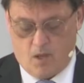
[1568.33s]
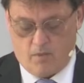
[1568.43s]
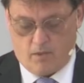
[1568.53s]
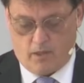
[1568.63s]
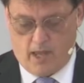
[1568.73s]

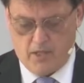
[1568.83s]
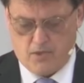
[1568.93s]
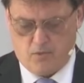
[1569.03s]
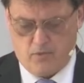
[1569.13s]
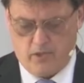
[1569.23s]
The
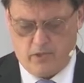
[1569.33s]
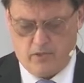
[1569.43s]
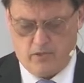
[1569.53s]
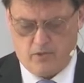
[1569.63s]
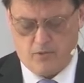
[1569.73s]
last three
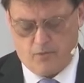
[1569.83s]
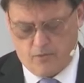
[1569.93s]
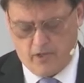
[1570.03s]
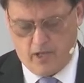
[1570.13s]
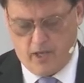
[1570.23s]
years or
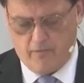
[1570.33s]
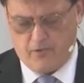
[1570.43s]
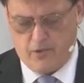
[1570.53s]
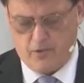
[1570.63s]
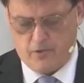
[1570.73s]
three and a half
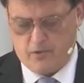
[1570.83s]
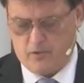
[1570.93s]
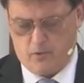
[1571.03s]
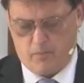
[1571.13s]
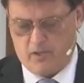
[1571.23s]
years are
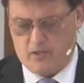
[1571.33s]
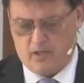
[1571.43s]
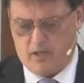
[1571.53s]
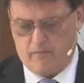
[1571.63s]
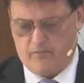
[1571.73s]
going to be a
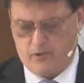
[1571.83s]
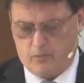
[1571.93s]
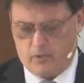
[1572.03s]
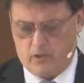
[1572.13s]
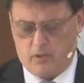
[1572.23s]
time filled
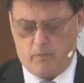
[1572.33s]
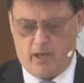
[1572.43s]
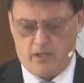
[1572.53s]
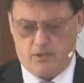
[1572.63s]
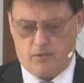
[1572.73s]
with
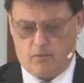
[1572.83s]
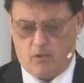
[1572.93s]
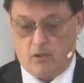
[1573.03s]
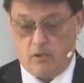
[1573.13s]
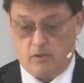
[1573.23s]
unimaginable
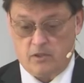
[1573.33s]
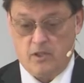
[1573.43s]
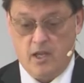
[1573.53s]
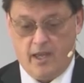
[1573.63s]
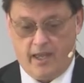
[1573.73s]
horrors
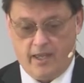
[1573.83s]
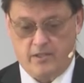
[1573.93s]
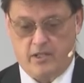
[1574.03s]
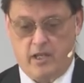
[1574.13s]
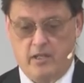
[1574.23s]
as
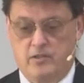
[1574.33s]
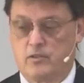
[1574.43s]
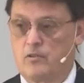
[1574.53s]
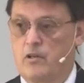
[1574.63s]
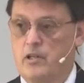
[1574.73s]
the
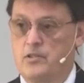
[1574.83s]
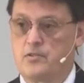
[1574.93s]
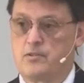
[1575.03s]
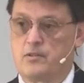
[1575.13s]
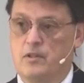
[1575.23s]

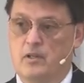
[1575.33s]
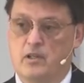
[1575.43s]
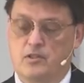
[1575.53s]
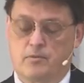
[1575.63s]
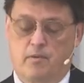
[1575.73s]
Antichrist,
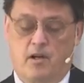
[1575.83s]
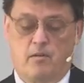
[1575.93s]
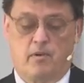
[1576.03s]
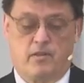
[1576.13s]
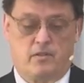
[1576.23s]
inspired
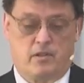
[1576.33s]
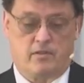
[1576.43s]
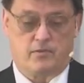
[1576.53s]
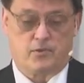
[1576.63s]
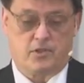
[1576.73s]
by the
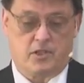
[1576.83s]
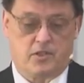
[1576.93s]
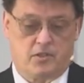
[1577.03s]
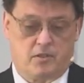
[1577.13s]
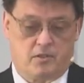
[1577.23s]
devil, seeks
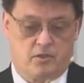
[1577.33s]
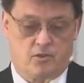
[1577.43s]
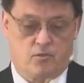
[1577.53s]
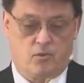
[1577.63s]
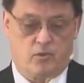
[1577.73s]
to
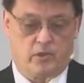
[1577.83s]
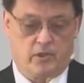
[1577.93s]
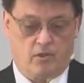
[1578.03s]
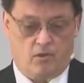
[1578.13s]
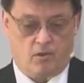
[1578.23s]
destroy
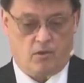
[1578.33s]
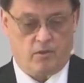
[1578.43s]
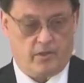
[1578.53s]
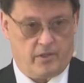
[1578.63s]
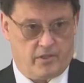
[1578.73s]
all
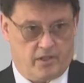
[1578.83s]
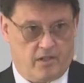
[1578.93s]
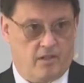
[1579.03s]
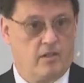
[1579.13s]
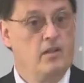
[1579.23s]
that is God.